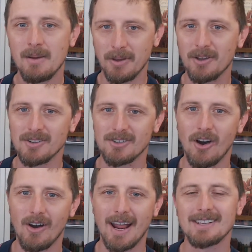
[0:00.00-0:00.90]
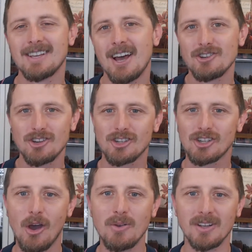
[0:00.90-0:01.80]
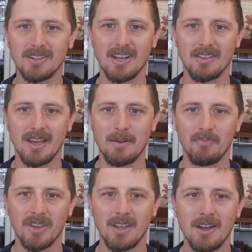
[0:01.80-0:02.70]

because God has shown it to them.